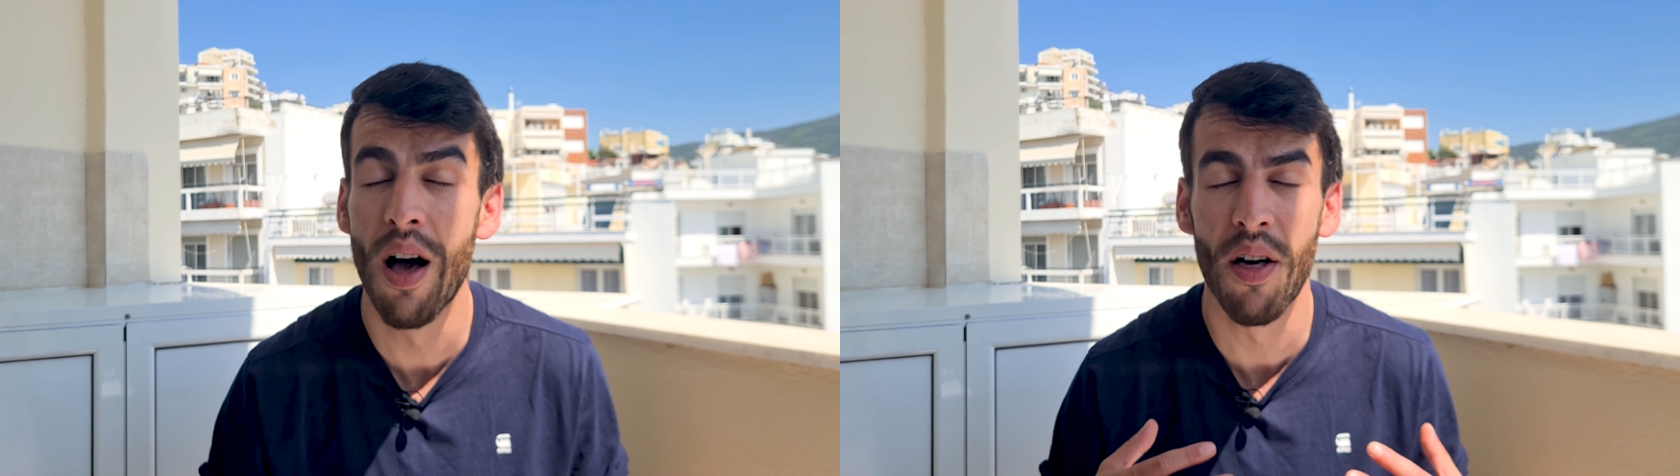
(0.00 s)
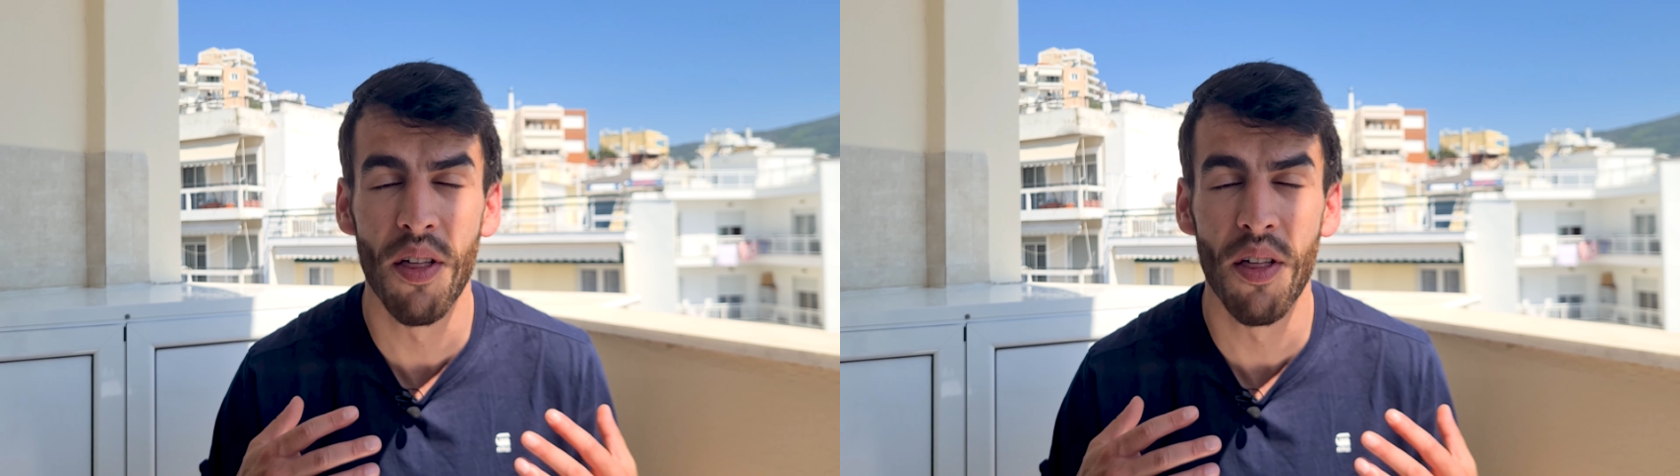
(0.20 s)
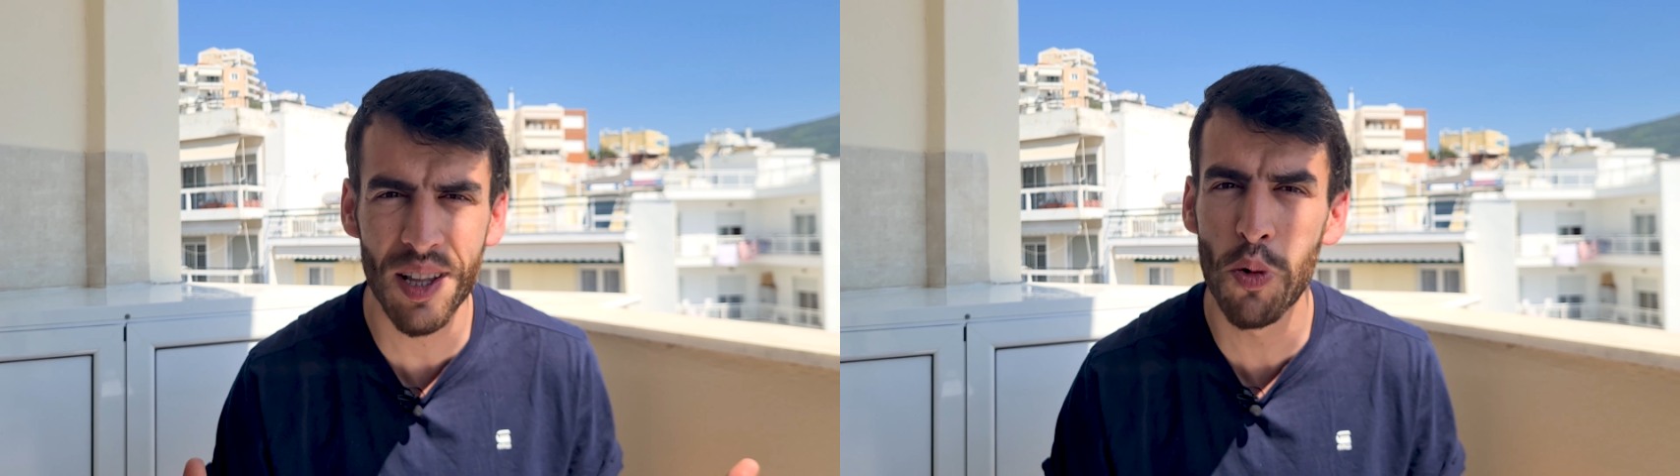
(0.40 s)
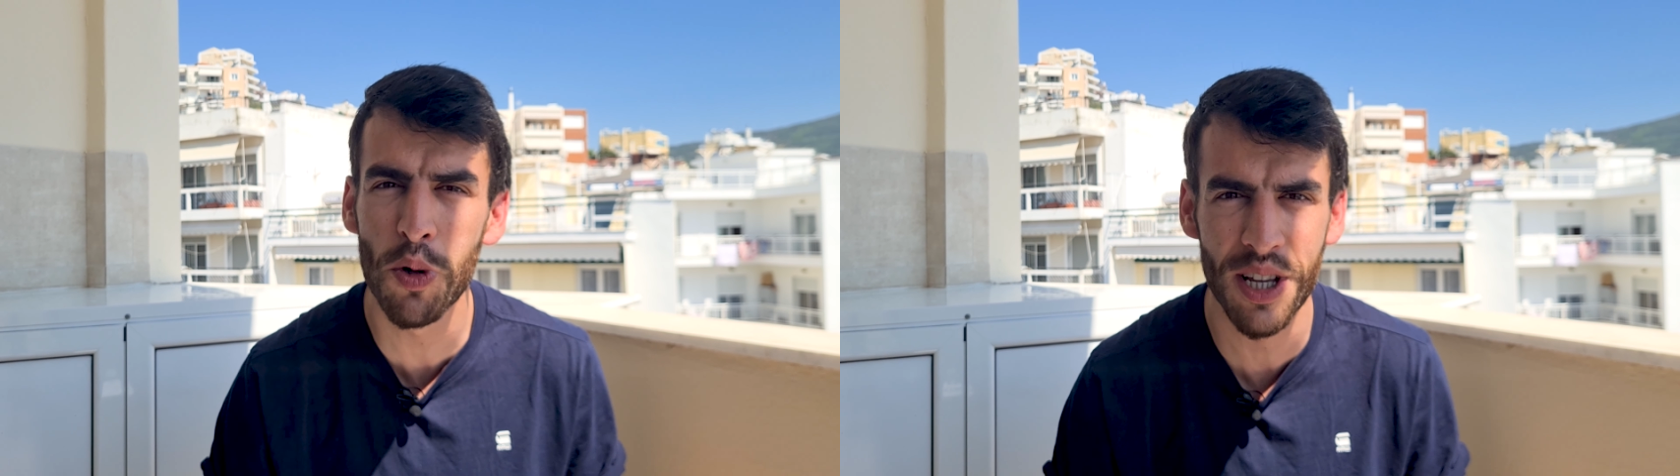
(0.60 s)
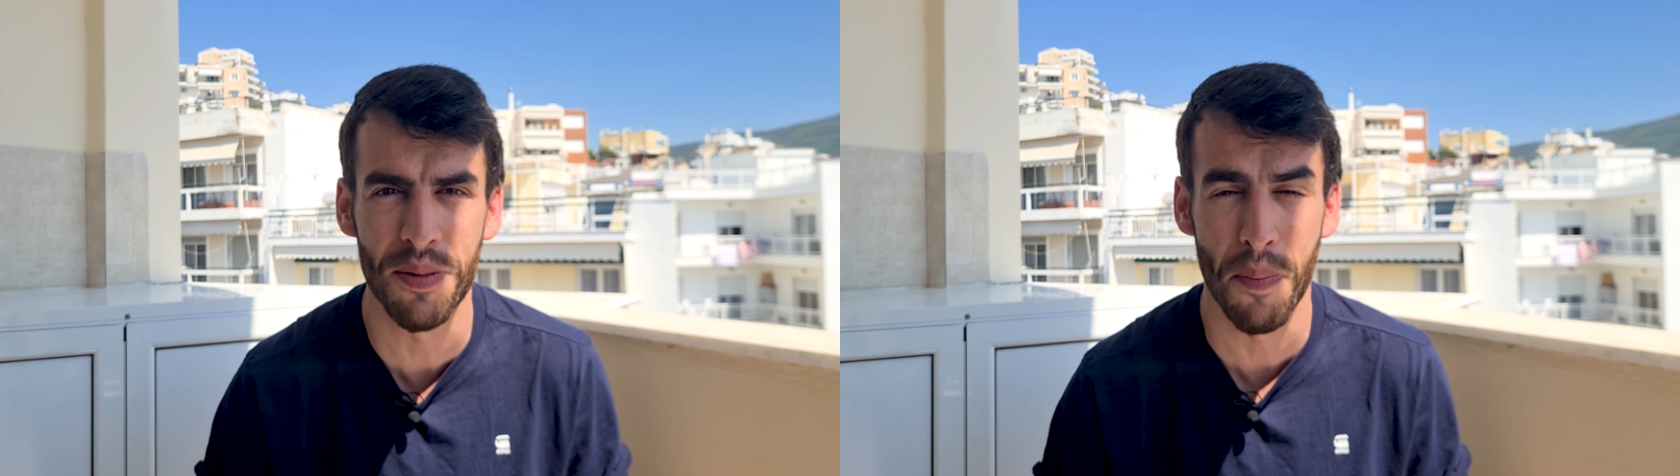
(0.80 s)
That
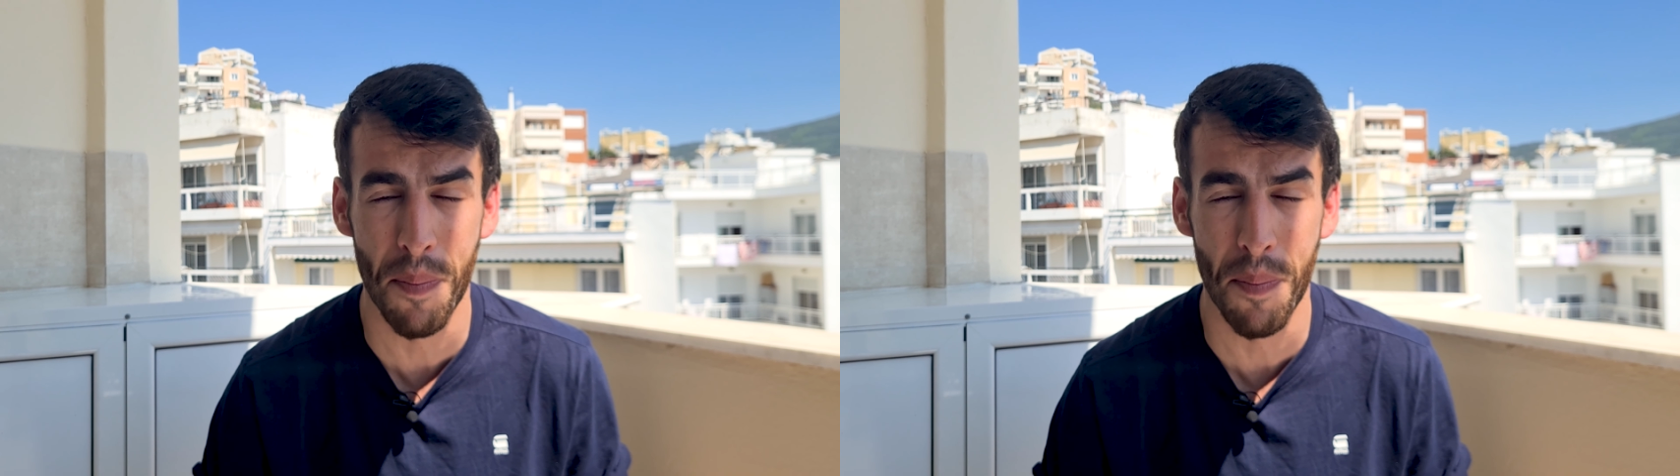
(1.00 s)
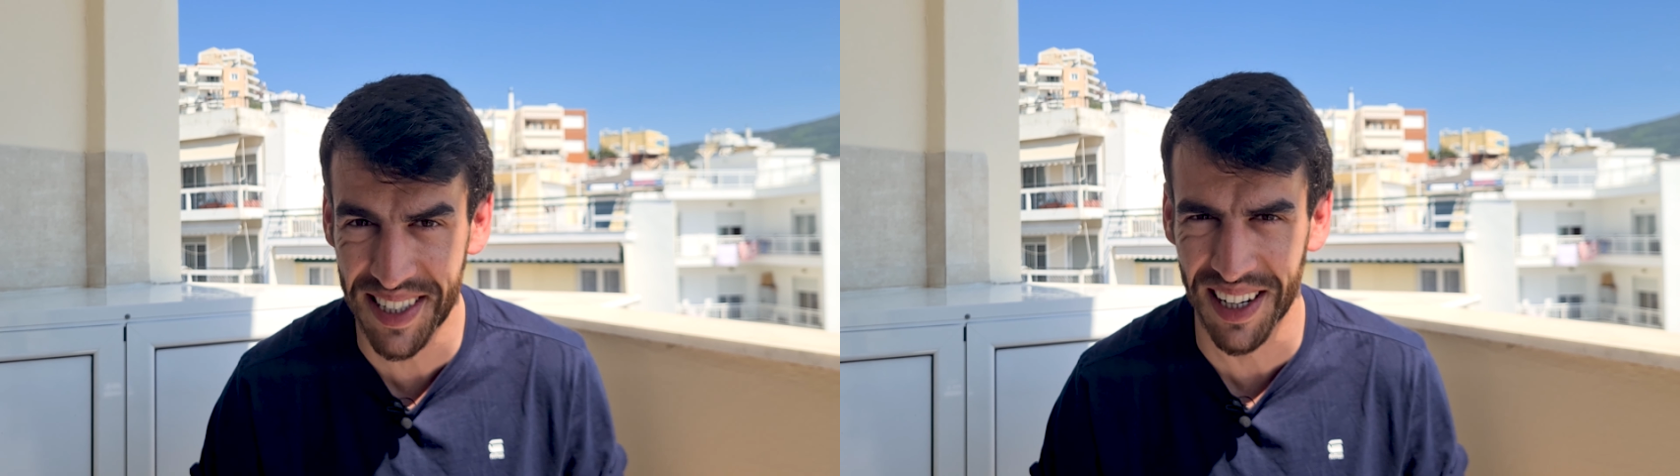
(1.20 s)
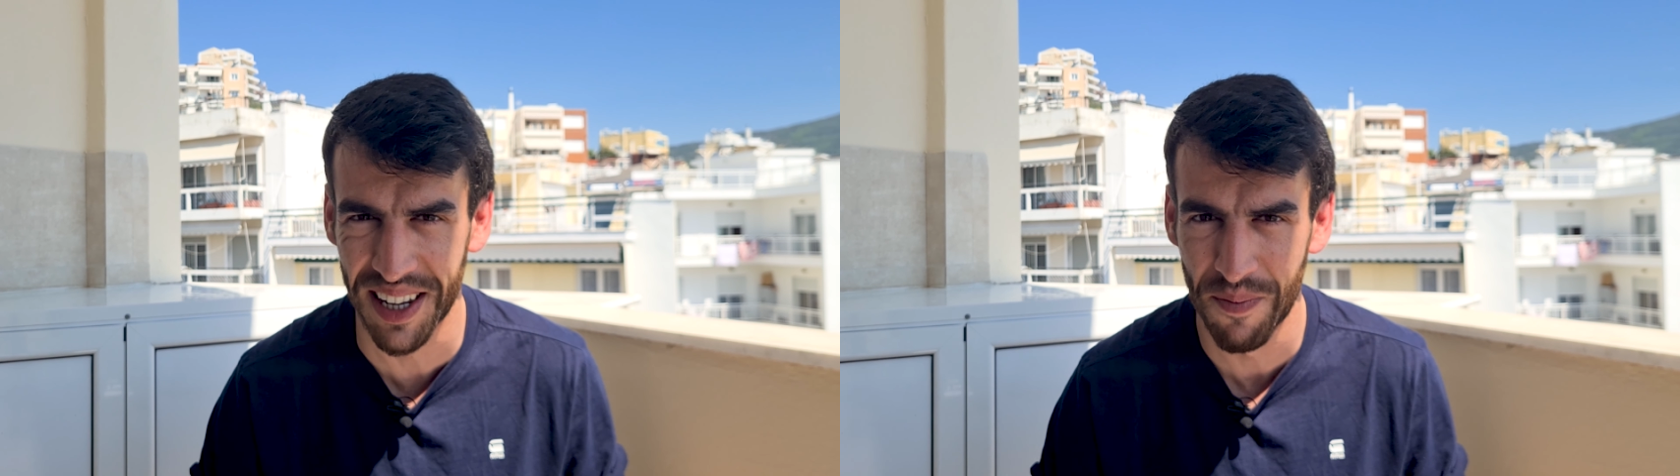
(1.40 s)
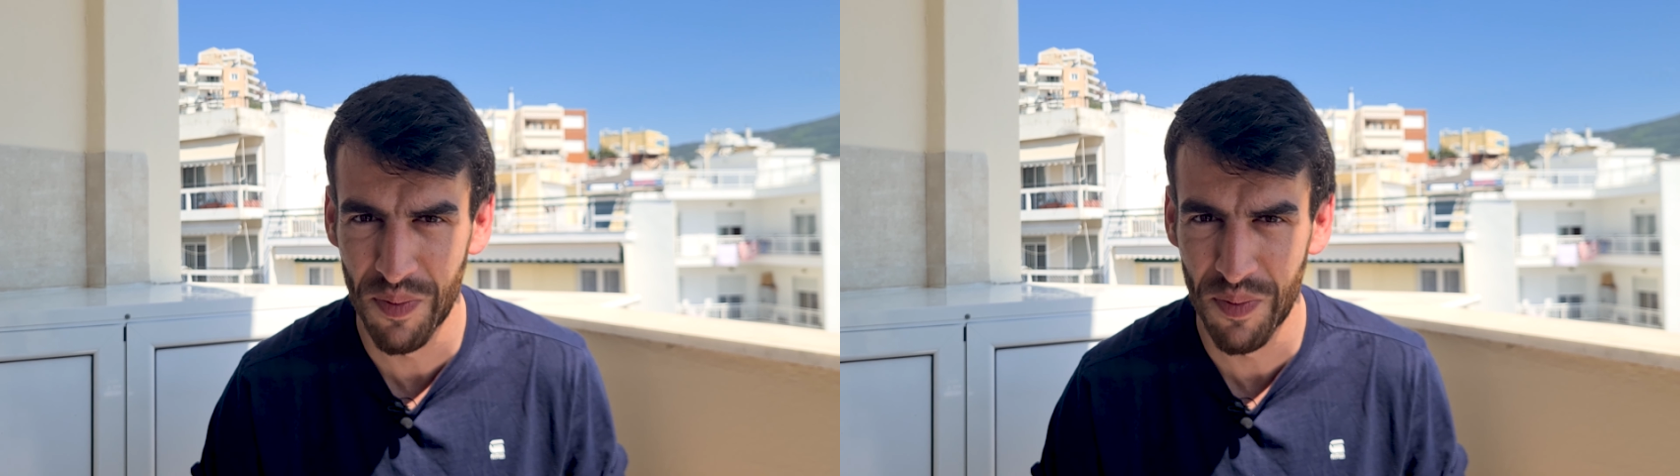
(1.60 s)
was it basically.